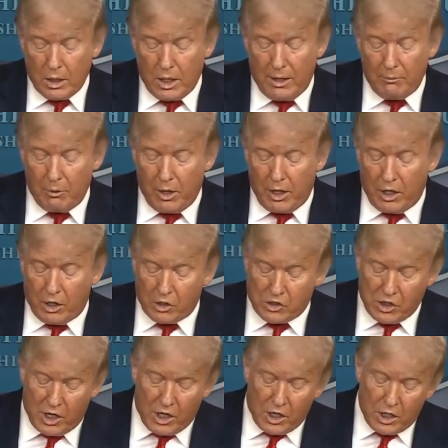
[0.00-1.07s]
I'm ready to
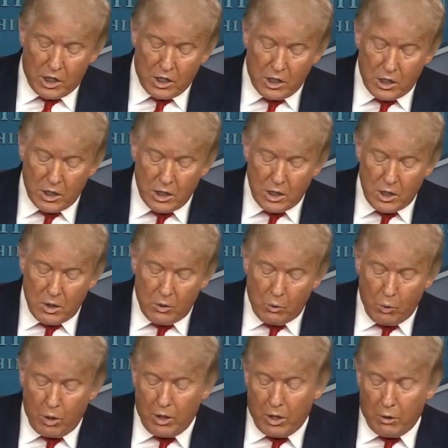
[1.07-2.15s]
send
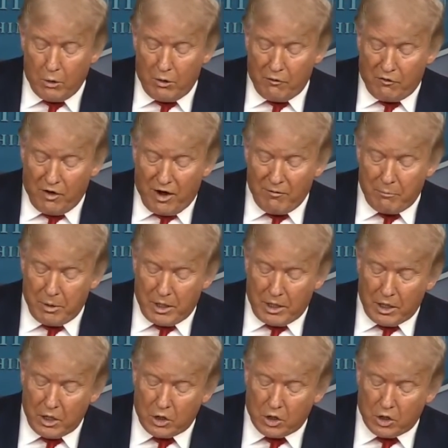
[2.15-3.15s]
$105 billion